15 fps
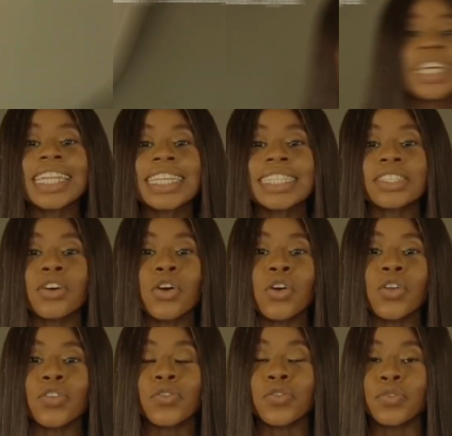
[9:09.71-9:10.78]
So that is
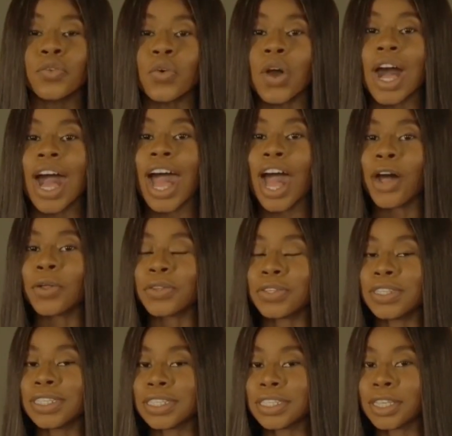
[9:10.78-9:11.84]
all for how
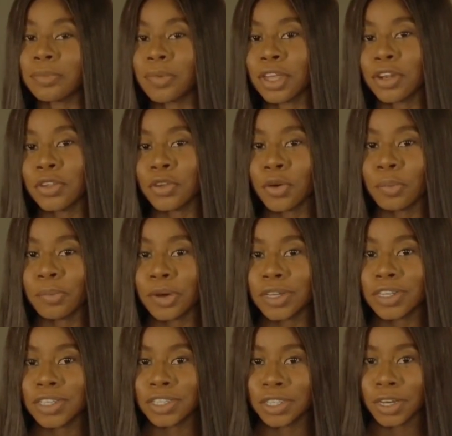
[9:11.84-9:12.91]
to determine your
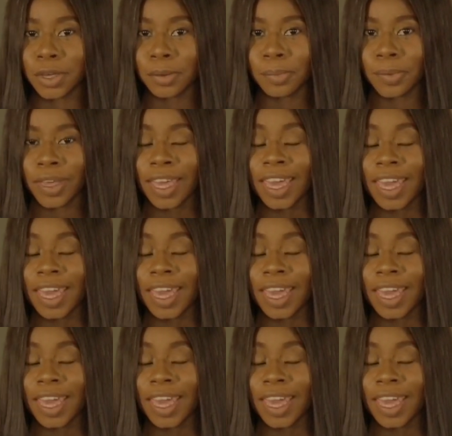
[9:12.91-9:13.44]
body shape.